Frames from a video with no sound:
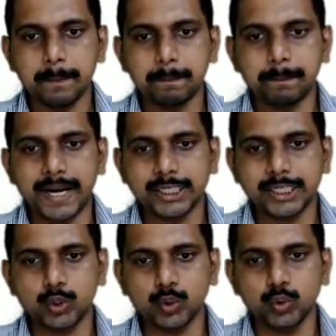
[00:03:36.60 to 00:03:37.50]
by
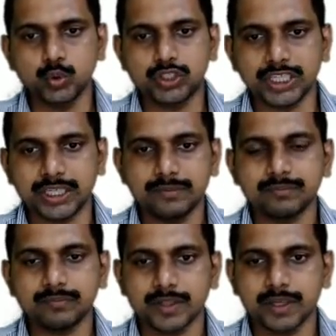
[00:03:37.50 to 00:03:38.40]
2G
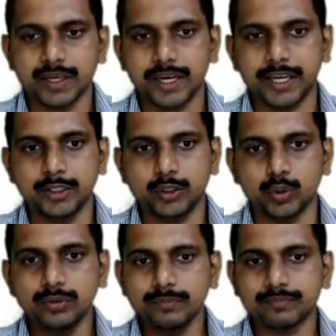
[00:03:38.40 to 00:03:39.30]

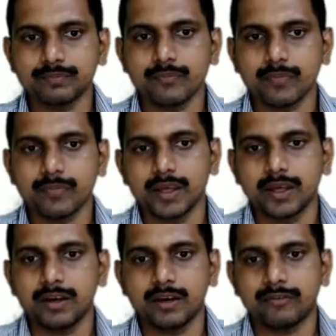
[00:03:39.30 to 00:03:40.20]
into
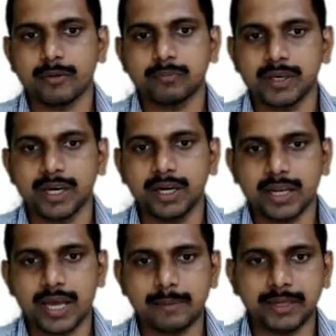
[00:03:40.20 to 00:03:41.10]
from here
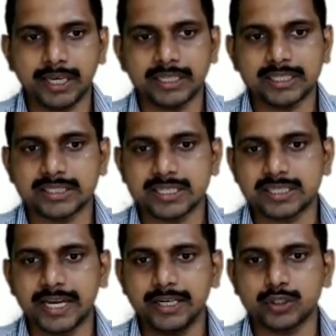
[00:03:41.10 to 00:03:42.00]
I'm taking this this
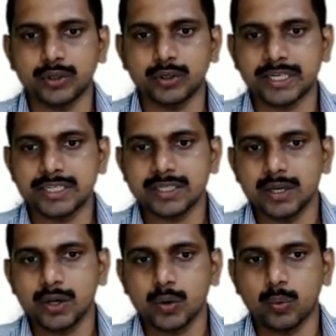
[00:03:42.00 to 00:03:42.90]
side so it is
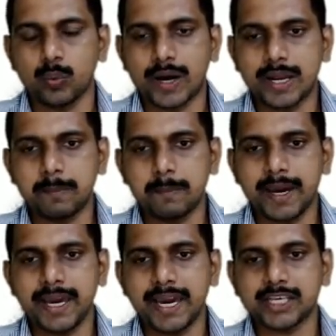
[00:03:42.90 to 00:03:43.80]
1
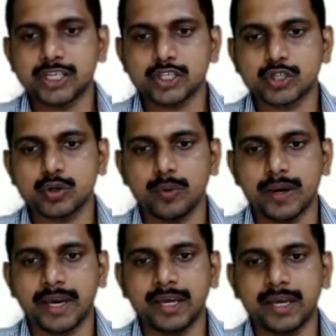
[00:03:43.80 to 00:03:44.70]
by H
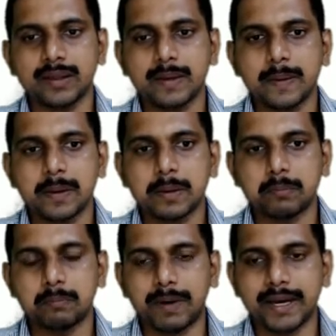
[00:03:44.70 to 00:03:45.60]
square
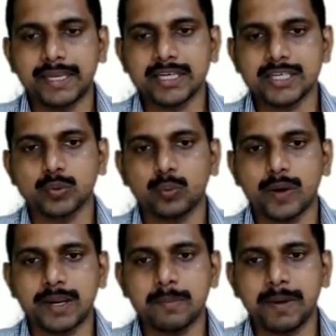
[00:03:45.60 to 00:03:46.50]
minus
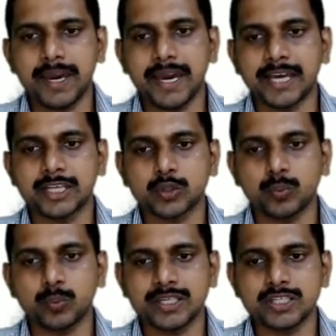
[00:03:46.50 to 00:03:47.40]
1 by
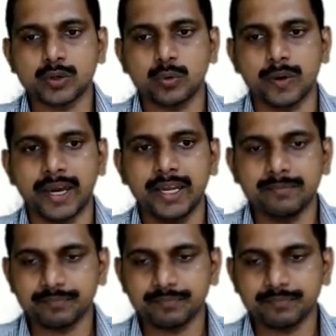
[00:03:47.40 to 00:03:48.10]
H1 square